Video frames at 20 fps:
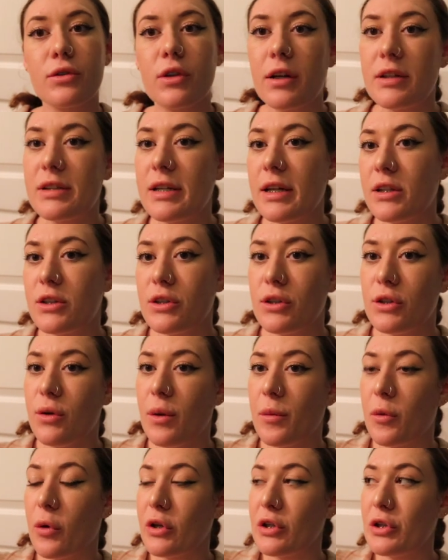content too.
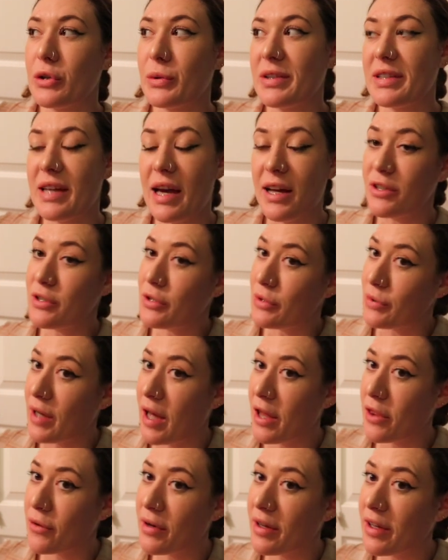I'm going to a tattoo
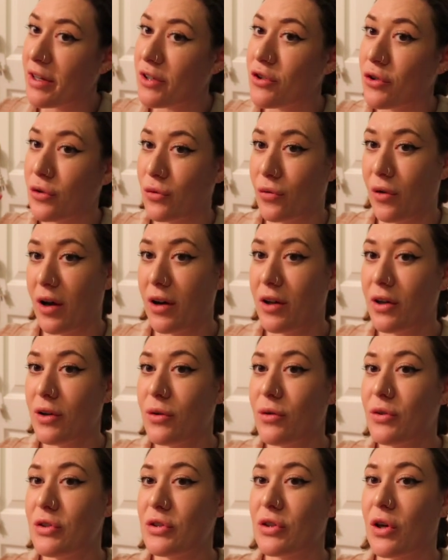gathering in
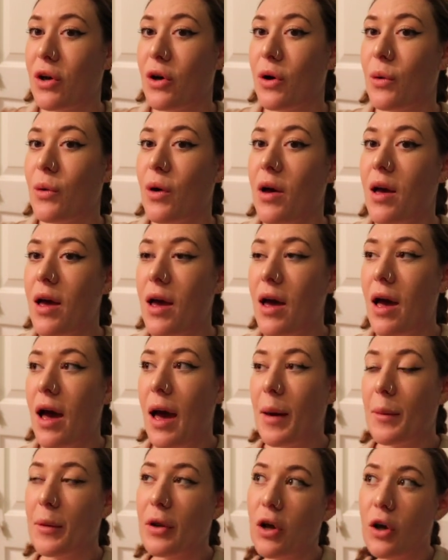Toronto, so
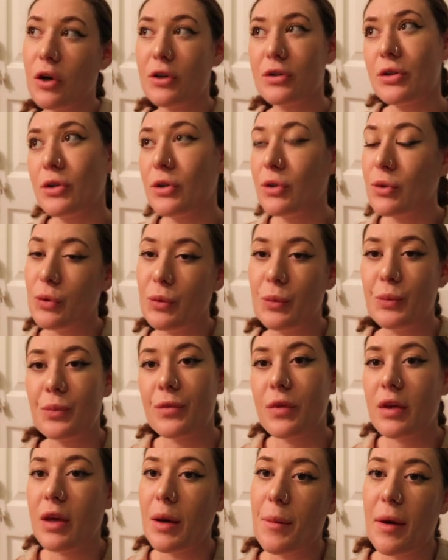I'm gonna also
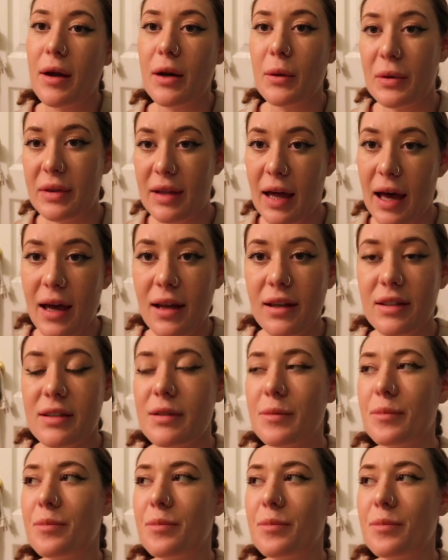combine it with that.